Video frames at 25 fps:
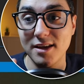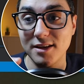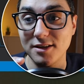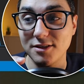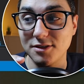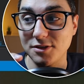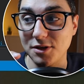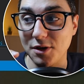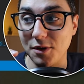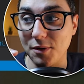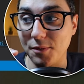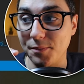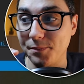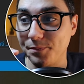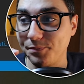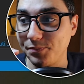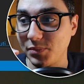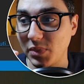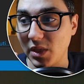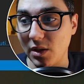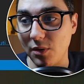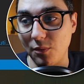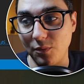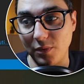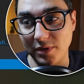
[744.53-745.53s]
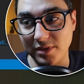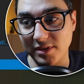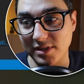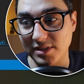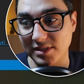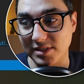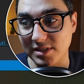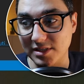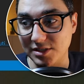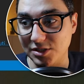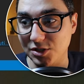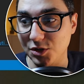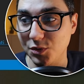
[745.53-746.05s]
So what
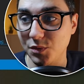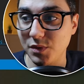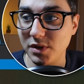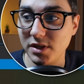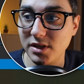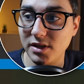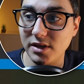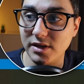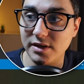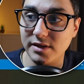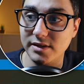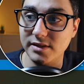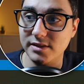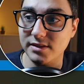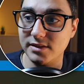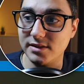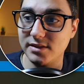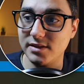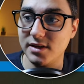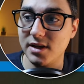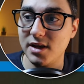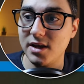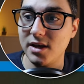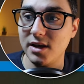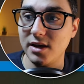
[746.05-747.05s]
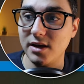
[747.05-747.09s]
this is doing is,